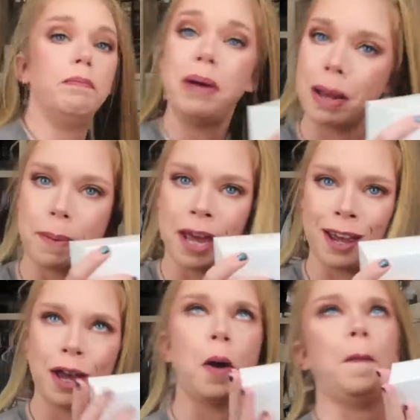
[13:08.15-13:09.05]
big,
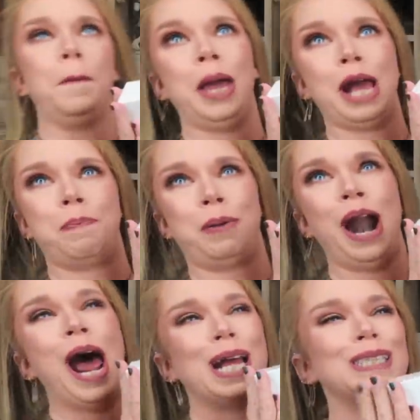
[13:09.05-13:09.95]
big, big
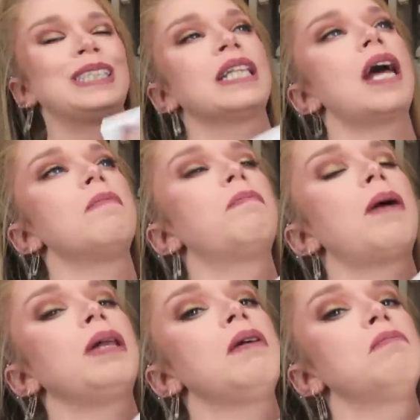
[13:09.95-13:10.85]
prize that
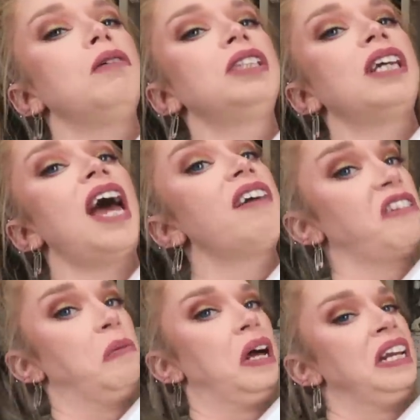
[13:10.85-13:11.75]
probably most
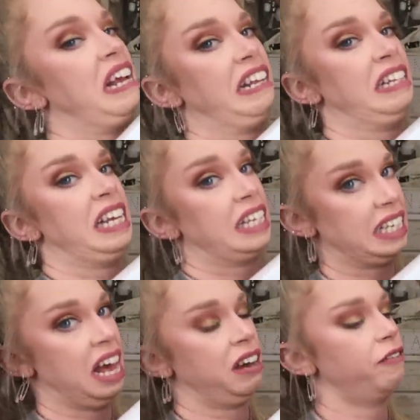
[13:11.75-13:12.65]
everyone is
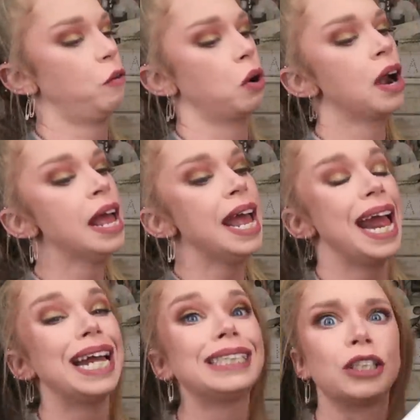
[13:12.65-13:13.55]
excited for
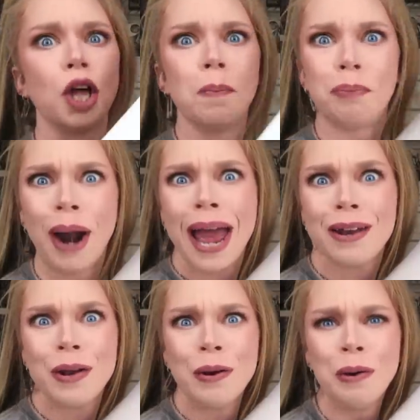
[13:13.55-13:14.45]
is the
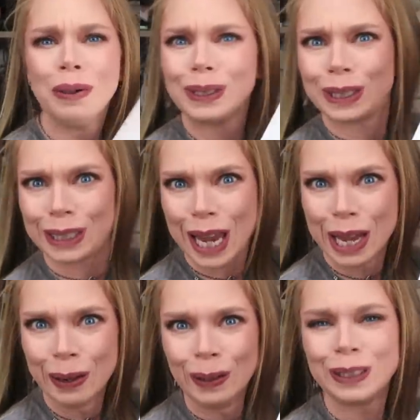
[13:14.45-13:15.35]
brand new
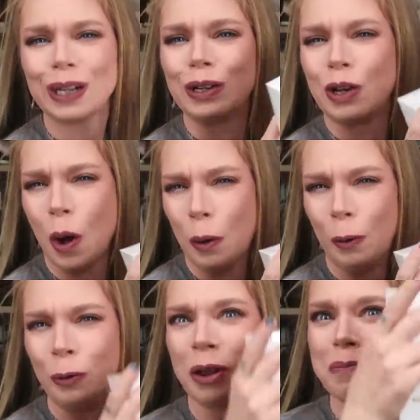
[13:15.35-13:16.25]
sealed
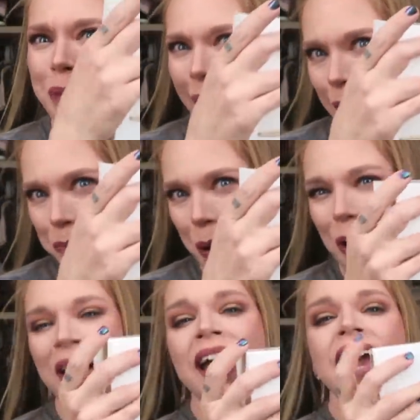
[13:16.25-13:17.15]
gold MacBook.